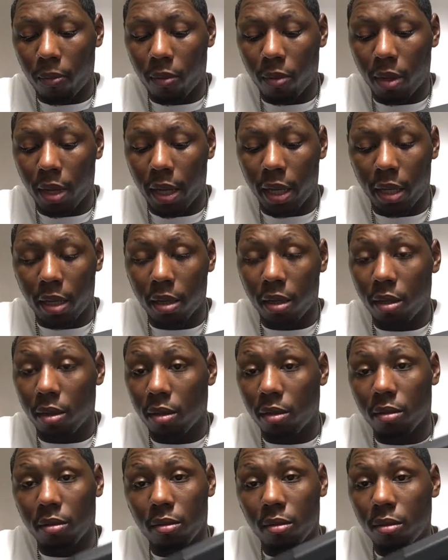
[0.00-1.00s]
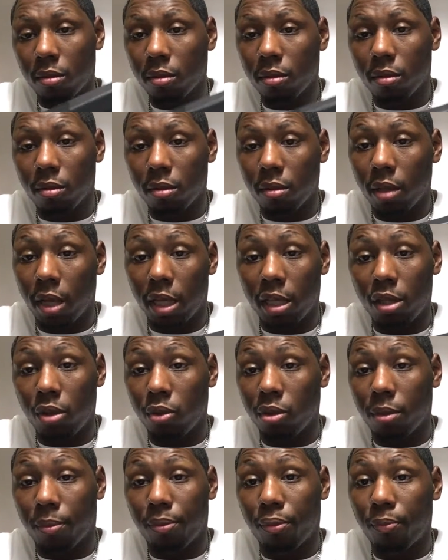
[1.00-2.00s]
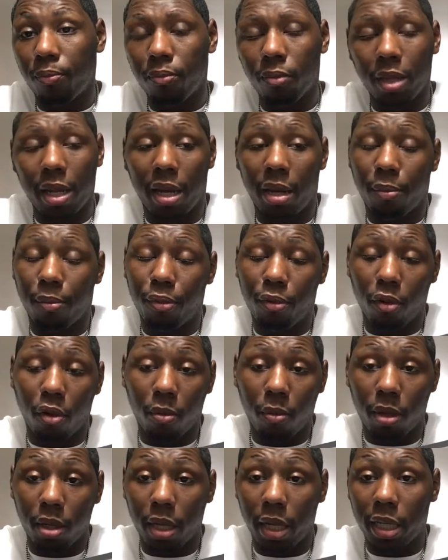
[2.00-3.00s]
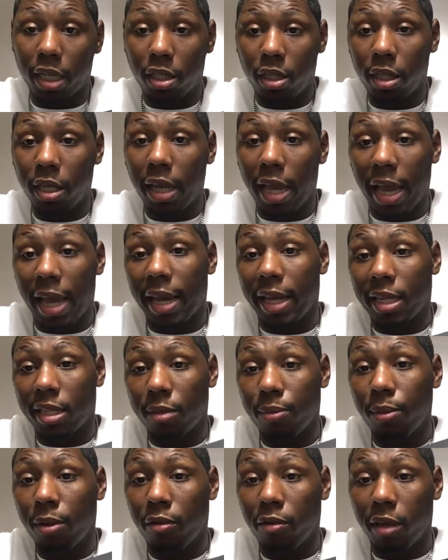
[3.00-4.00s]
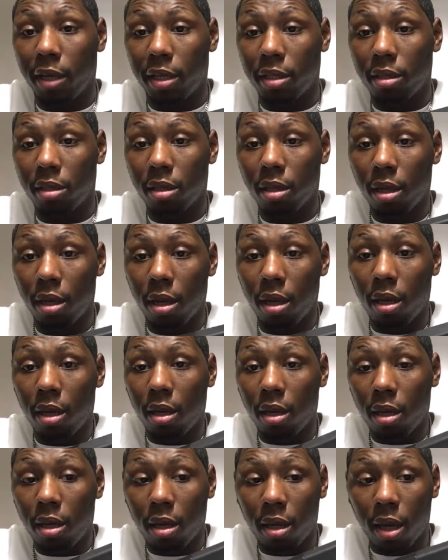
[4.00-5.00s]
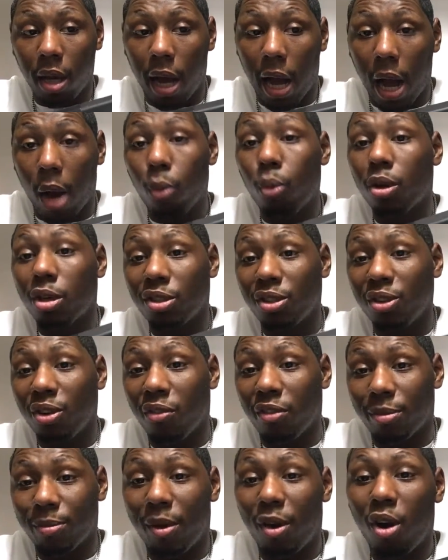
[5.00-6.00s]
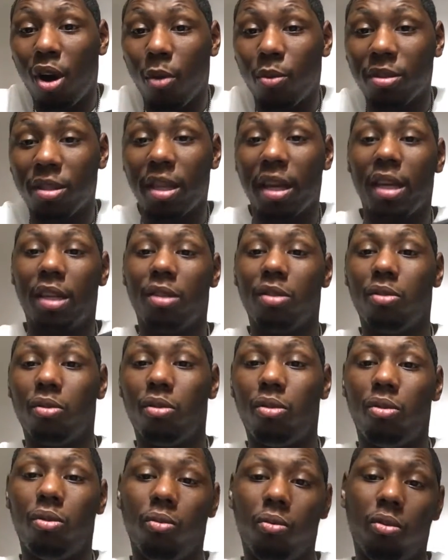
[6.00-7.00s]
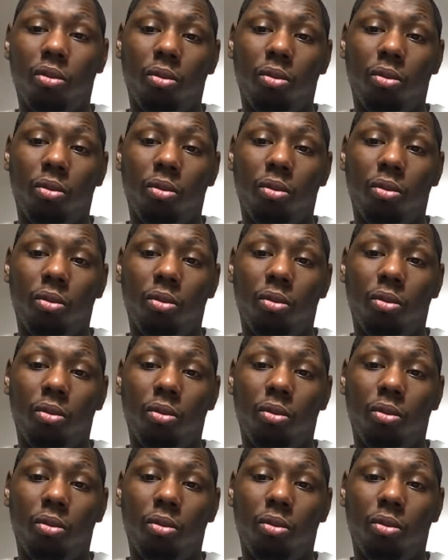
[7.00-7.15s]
like she was not a pro, but like she had experience. I was nervous. My heart was like do,